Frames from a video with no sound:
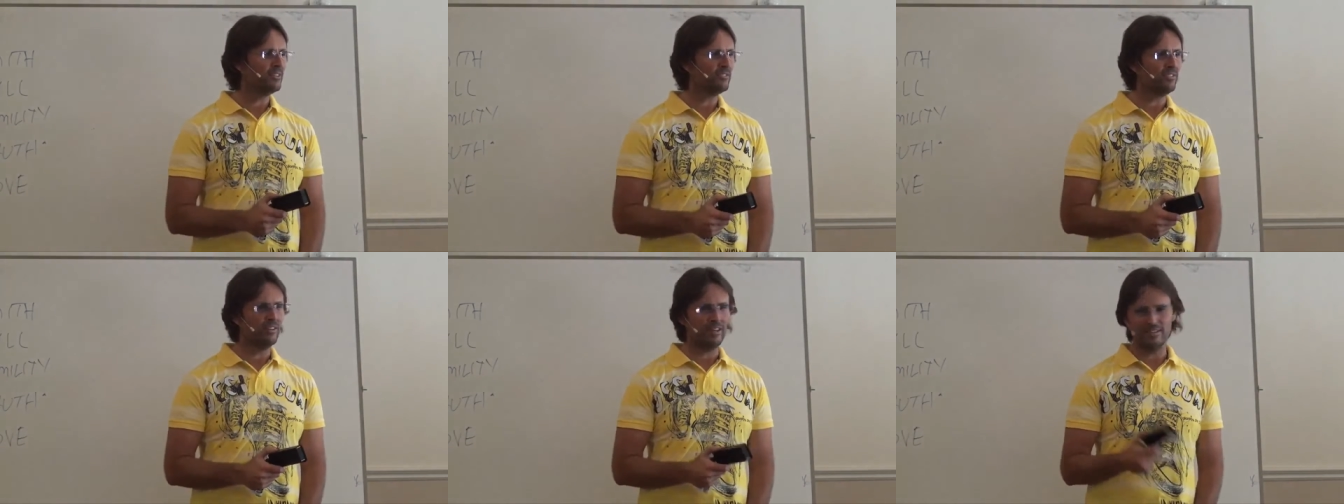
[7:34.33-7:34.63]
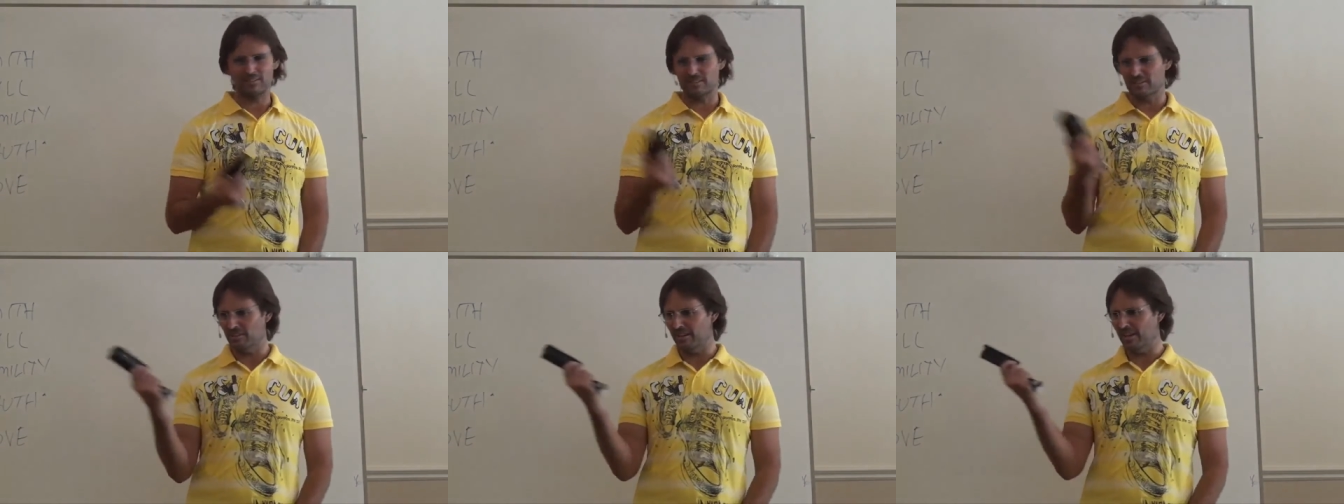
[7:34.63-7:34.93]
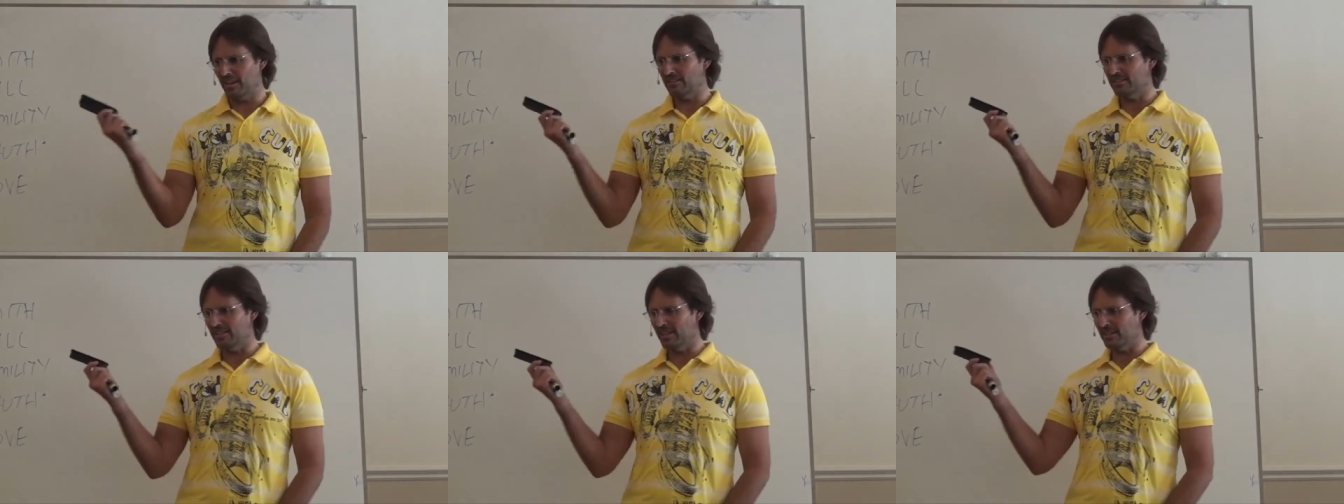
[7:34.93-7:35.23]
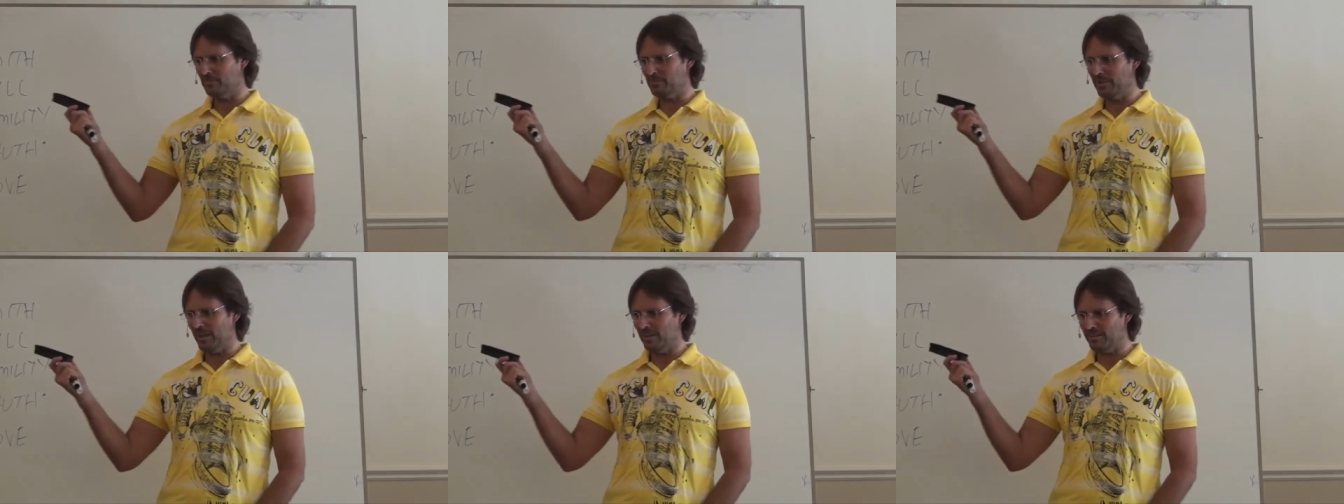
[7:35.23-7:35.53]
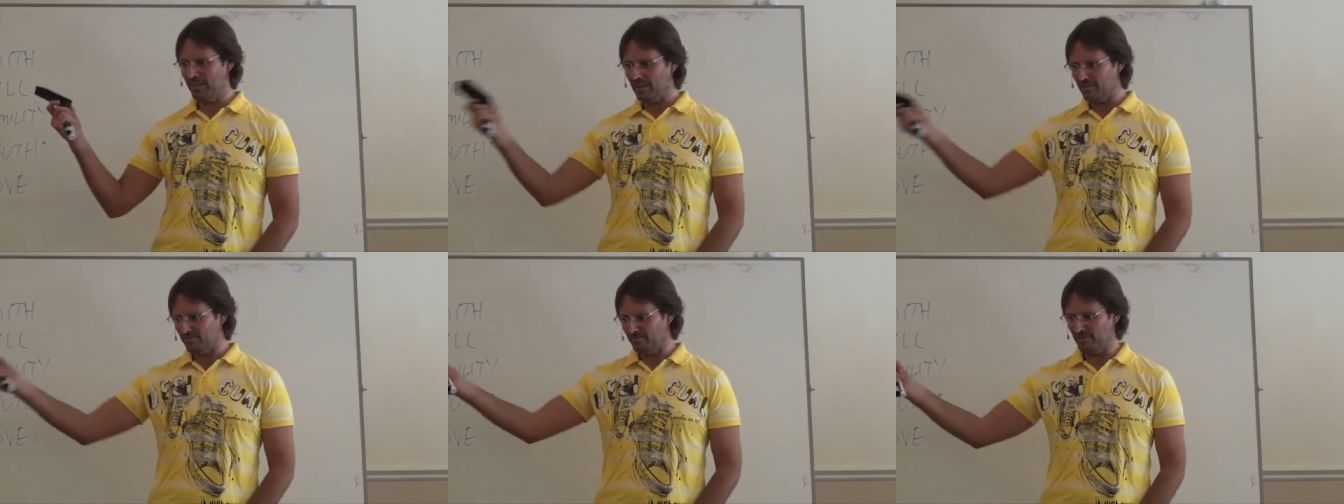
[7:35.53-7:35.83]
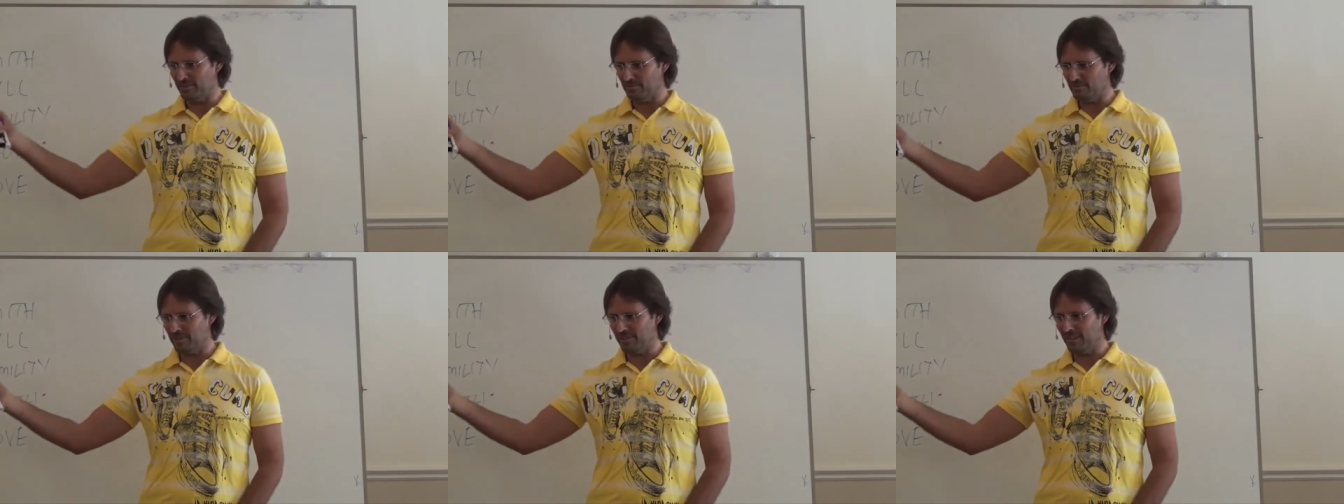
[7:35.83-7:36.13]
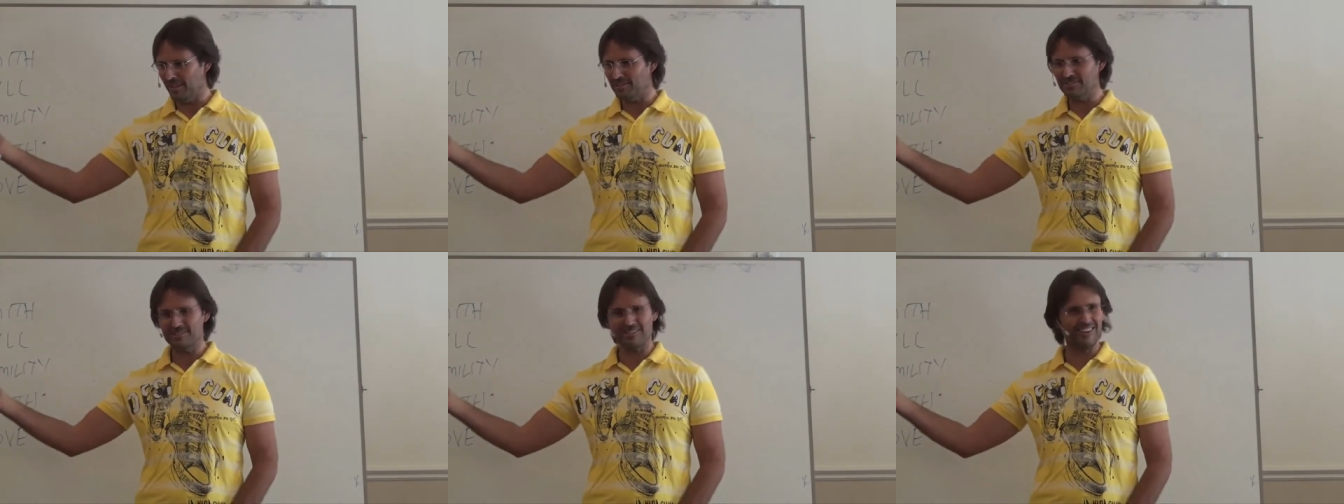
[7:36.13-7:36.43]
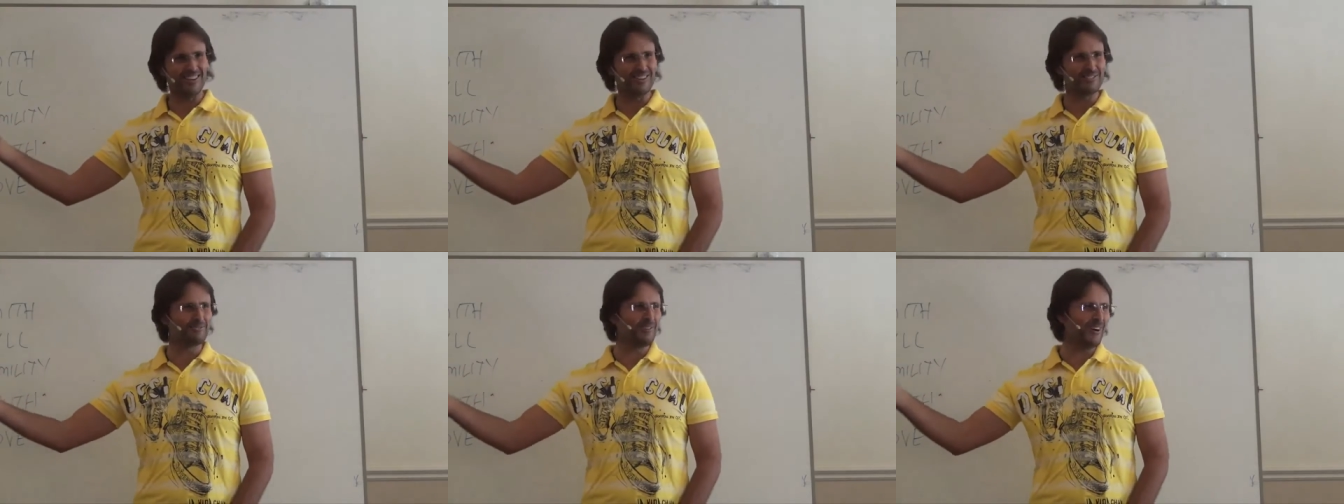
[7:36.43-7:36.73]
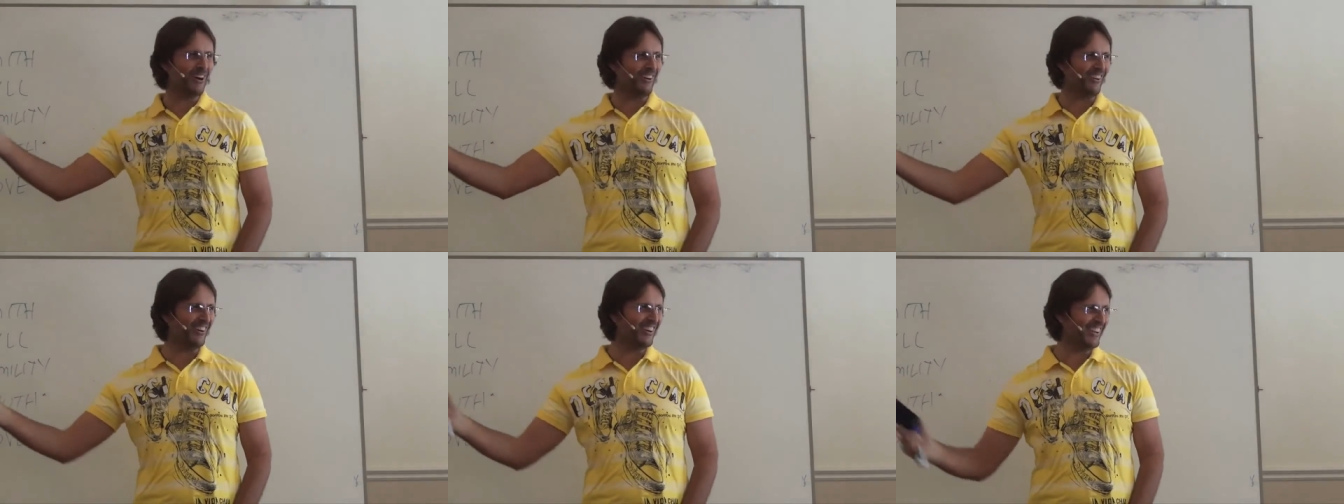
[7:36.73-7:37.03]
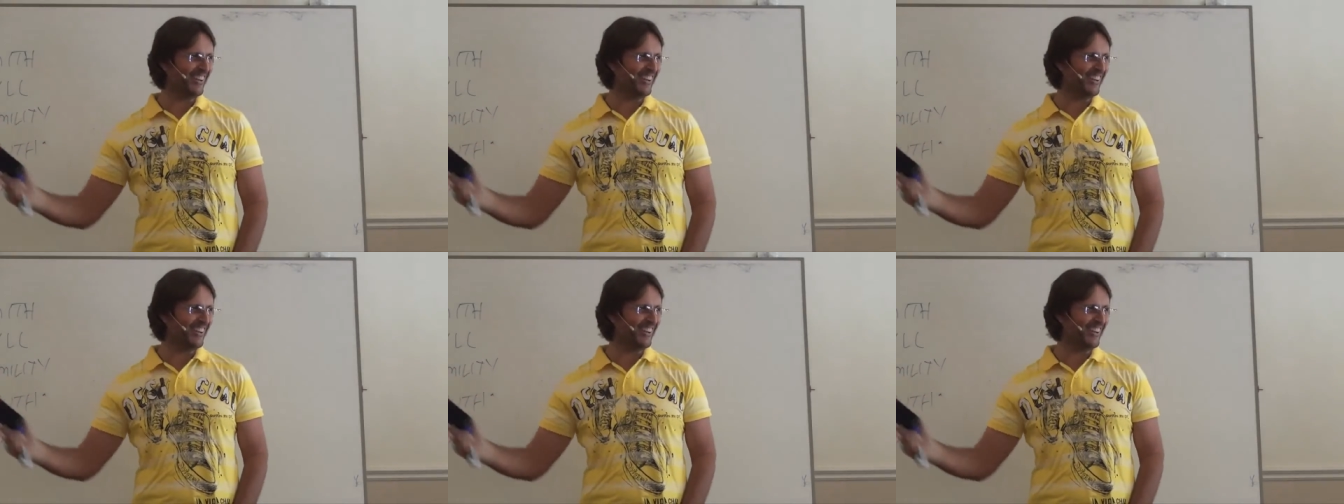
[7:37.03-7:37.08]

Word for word: So I had to go out and yell about that a fair bit outside as well.